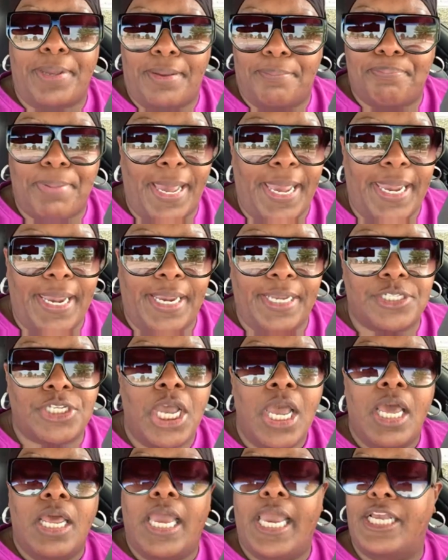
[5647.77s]
page
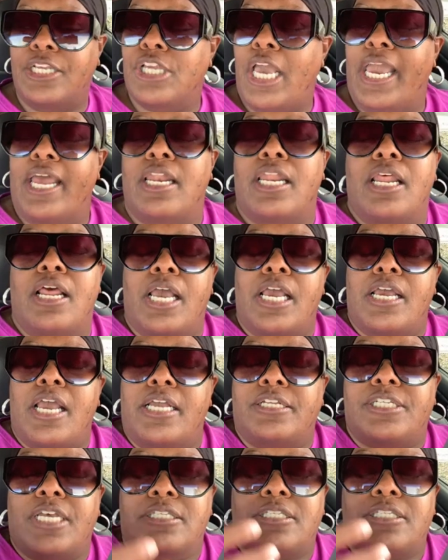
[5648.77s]
and and
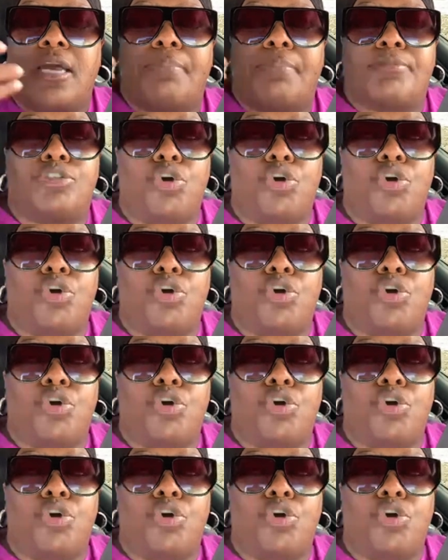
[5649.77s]
and,